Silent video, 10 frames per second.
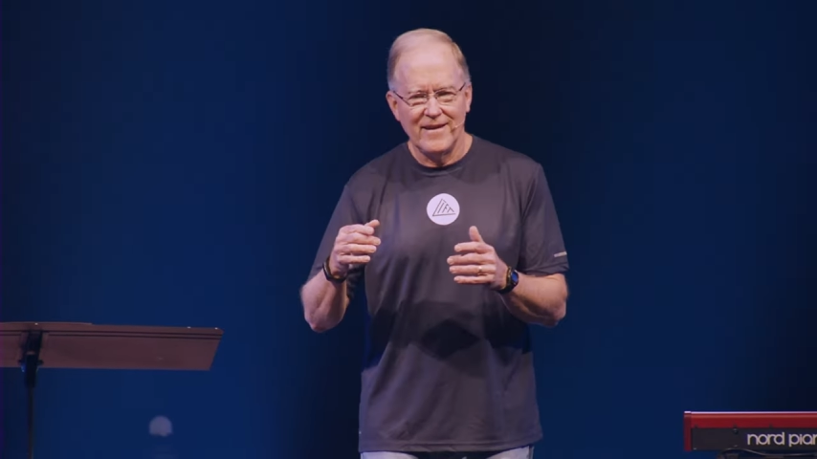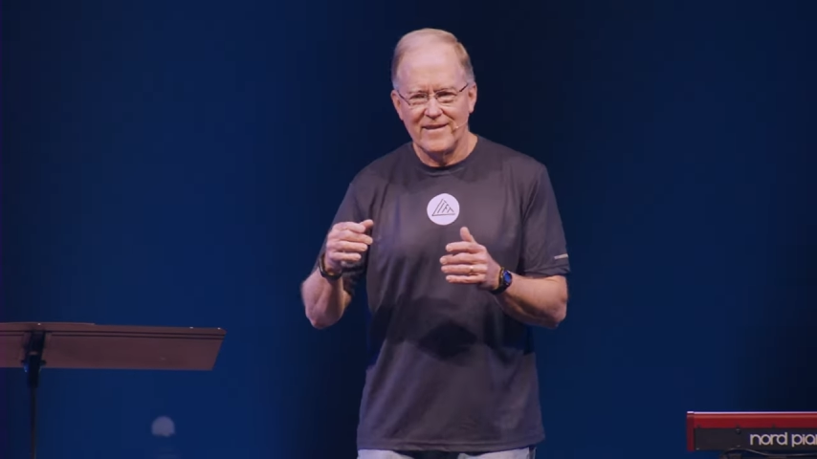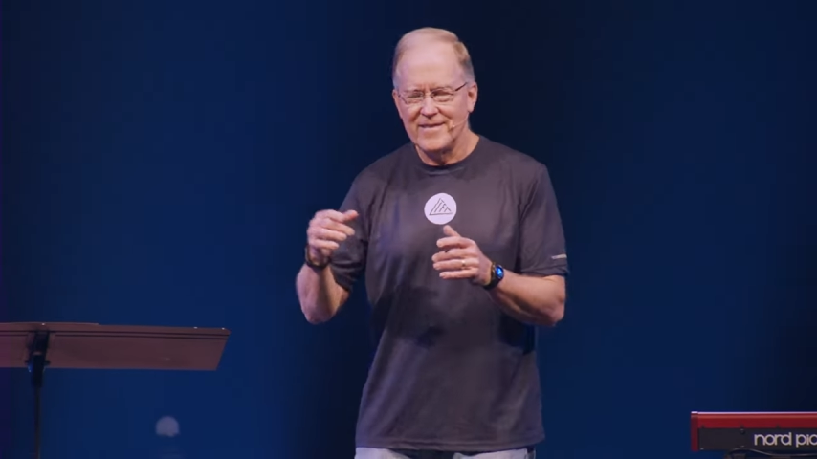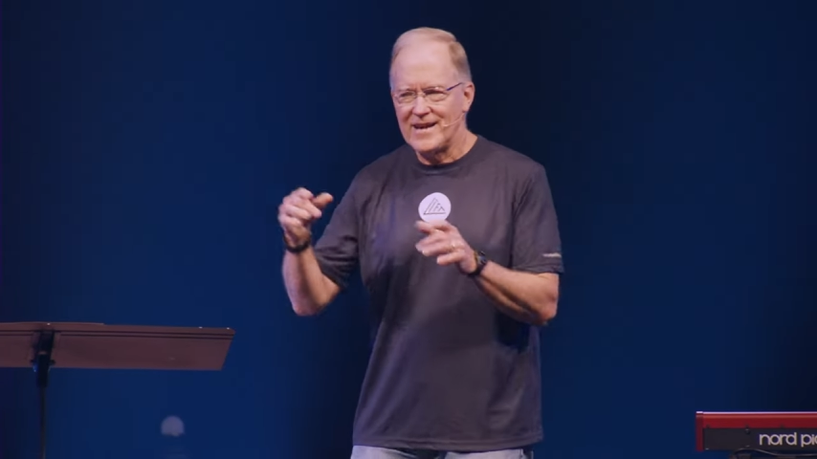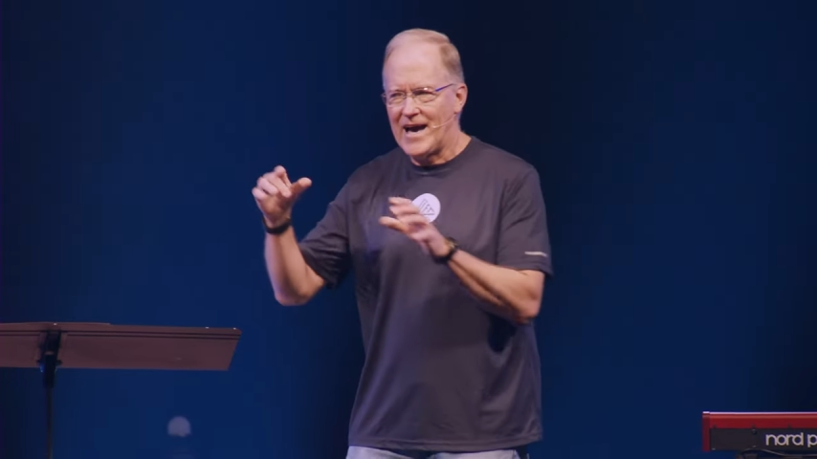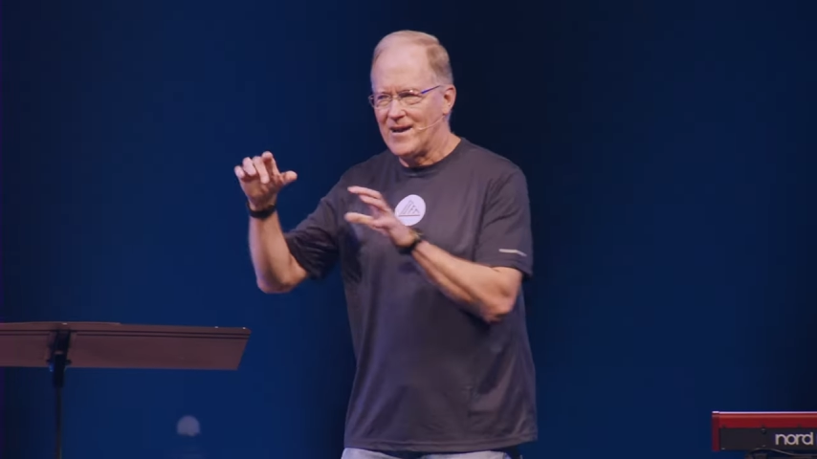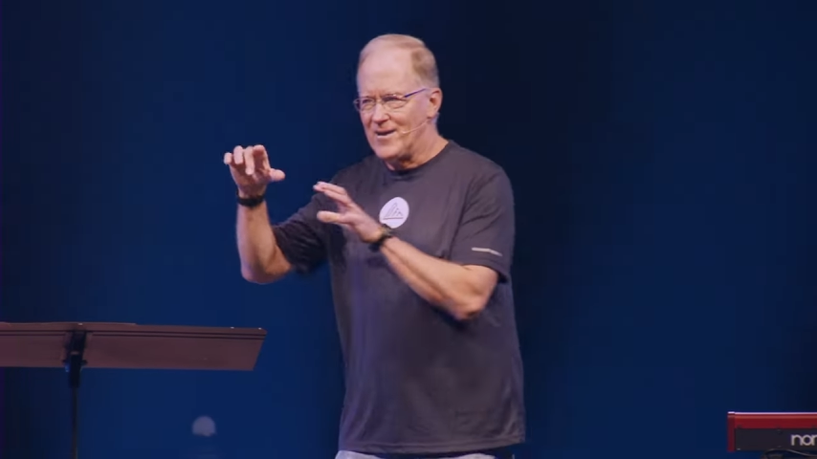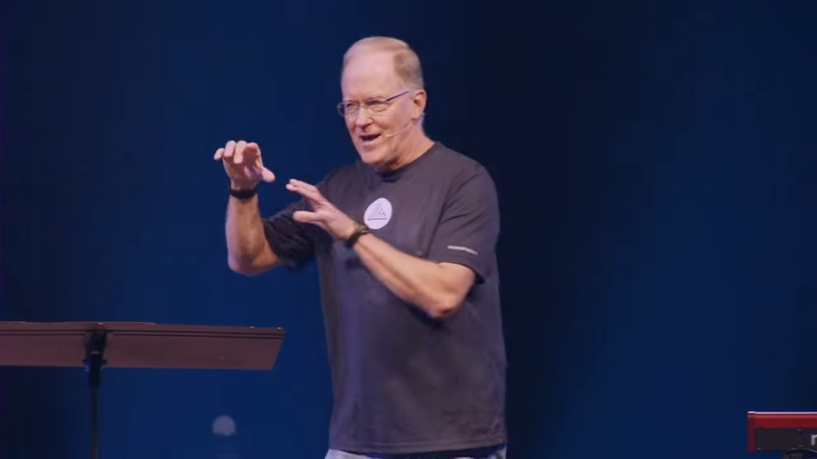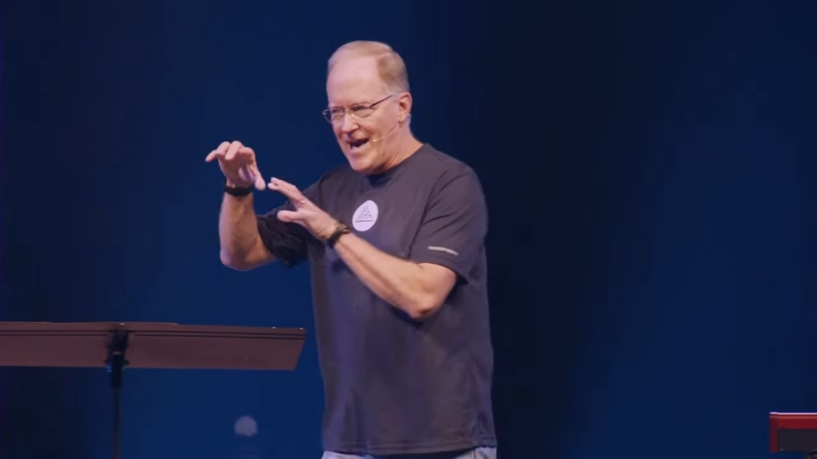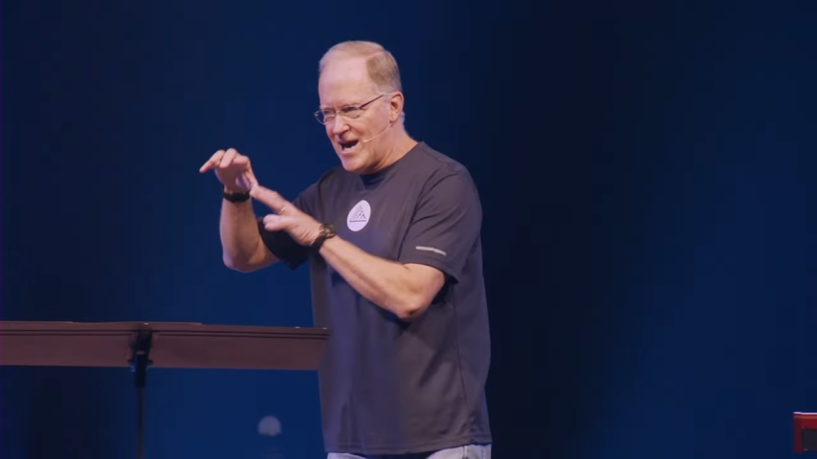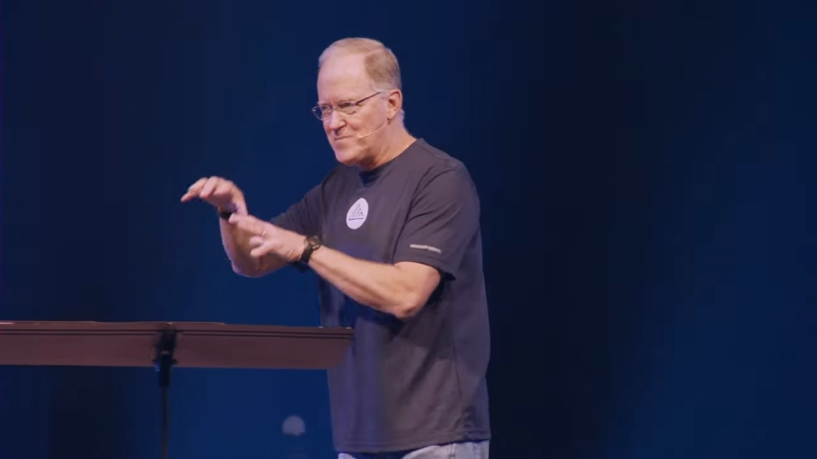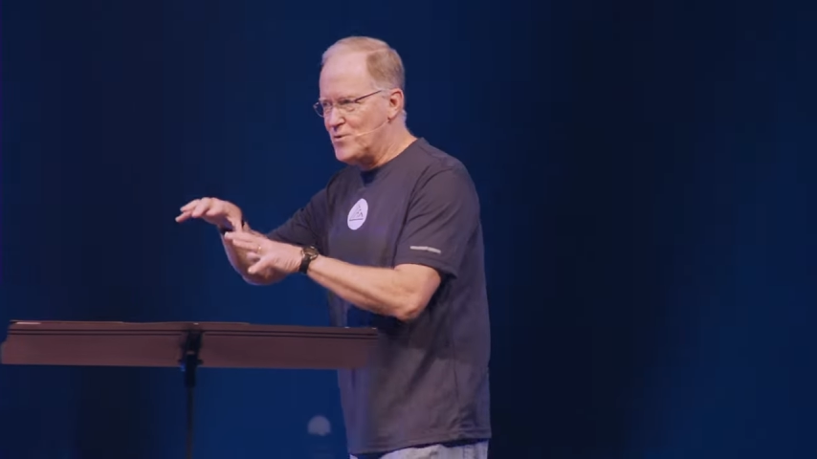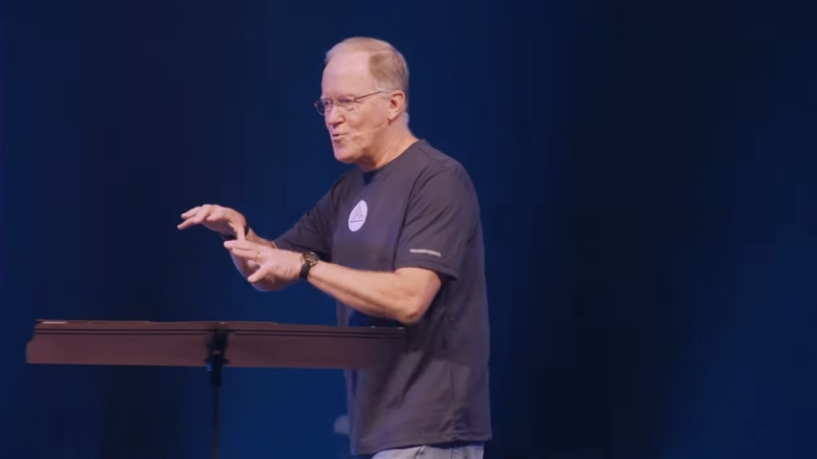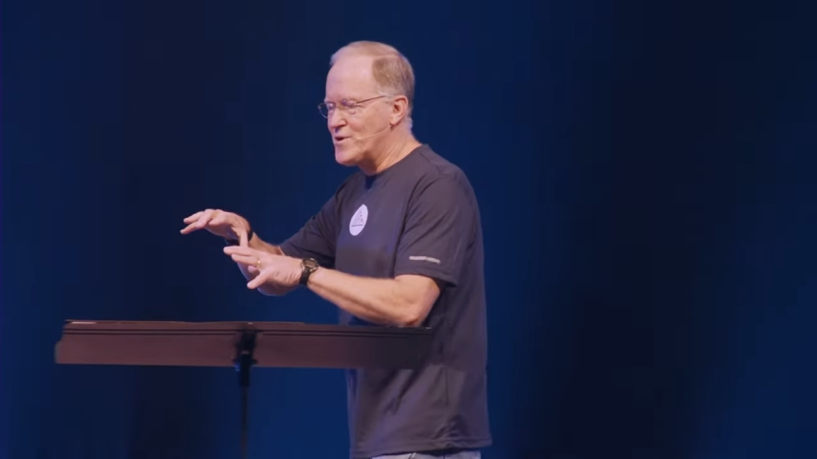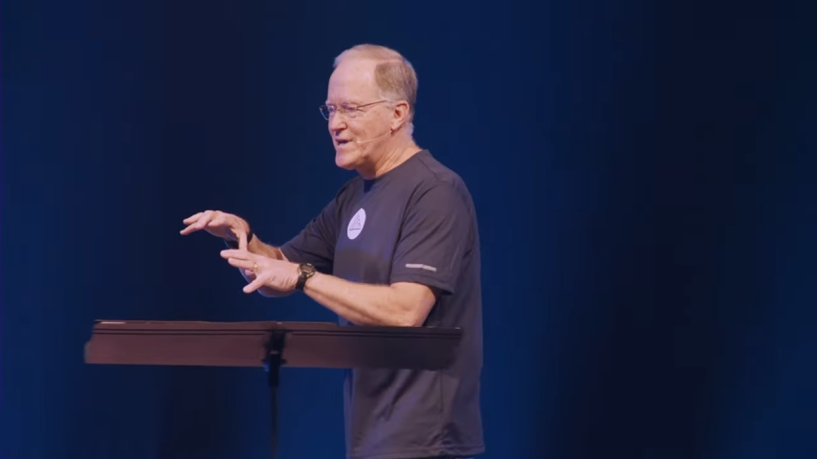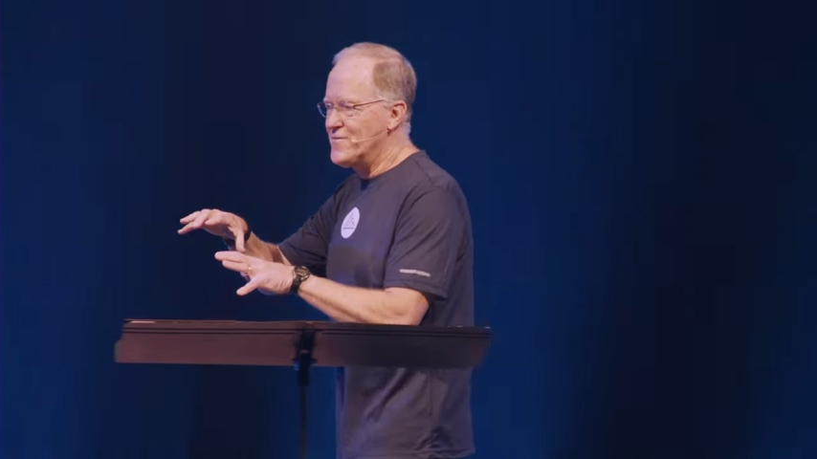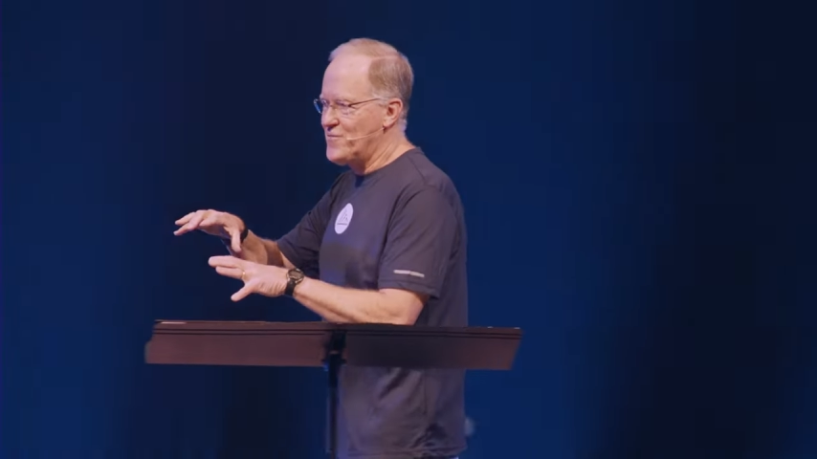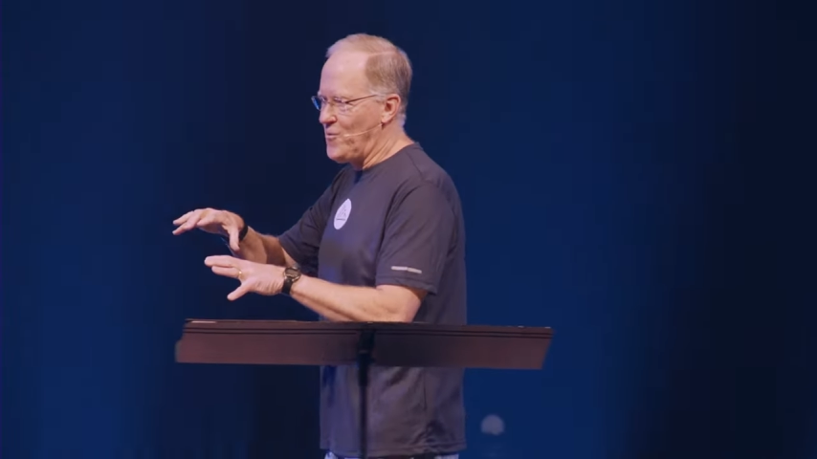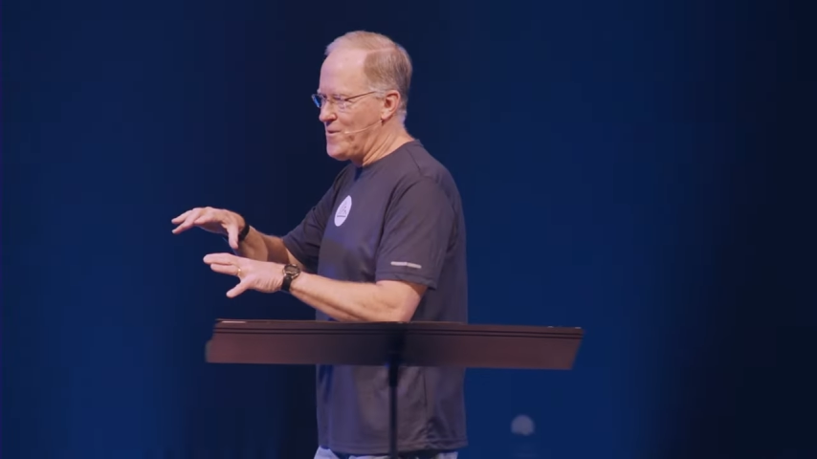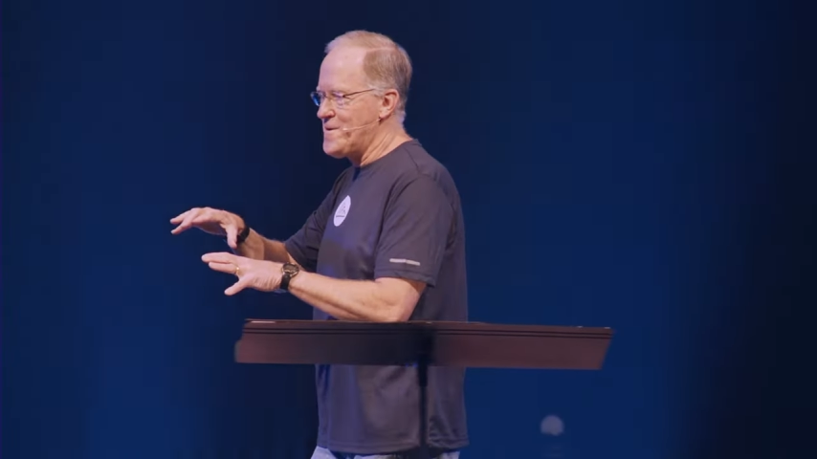that I had been working
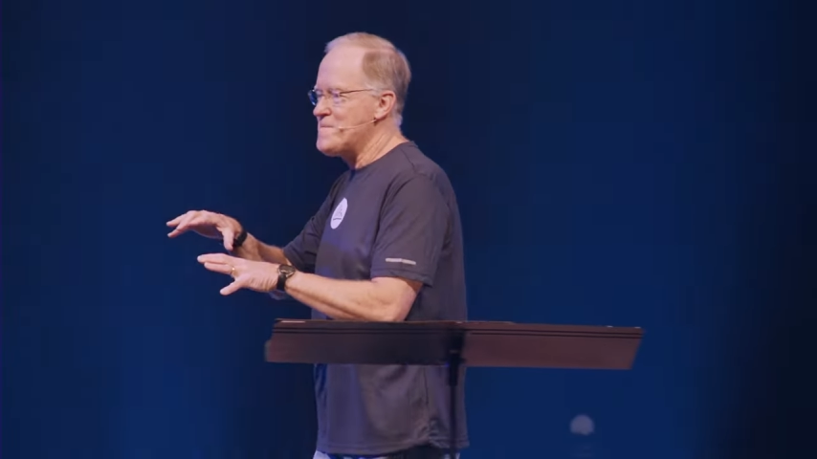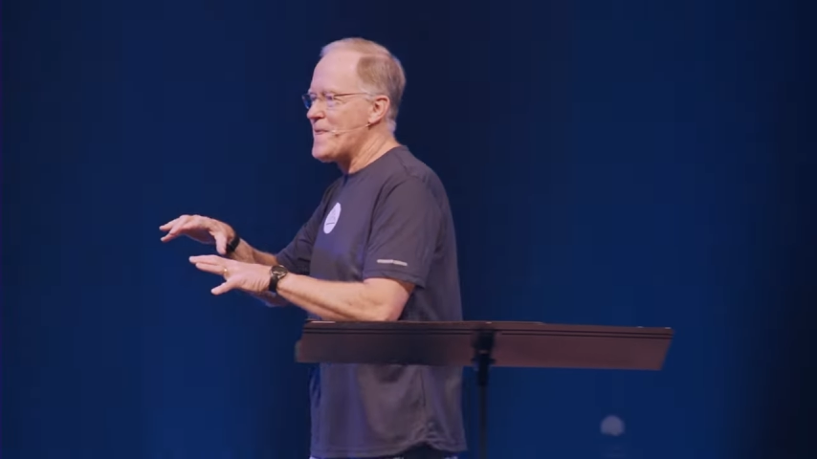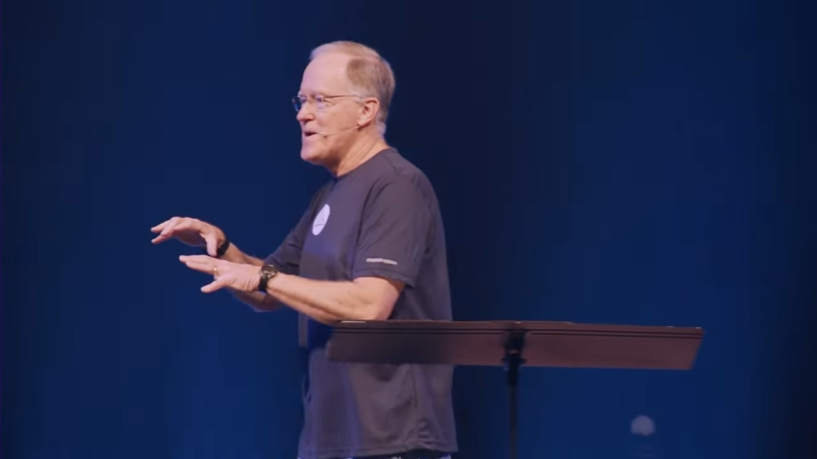for,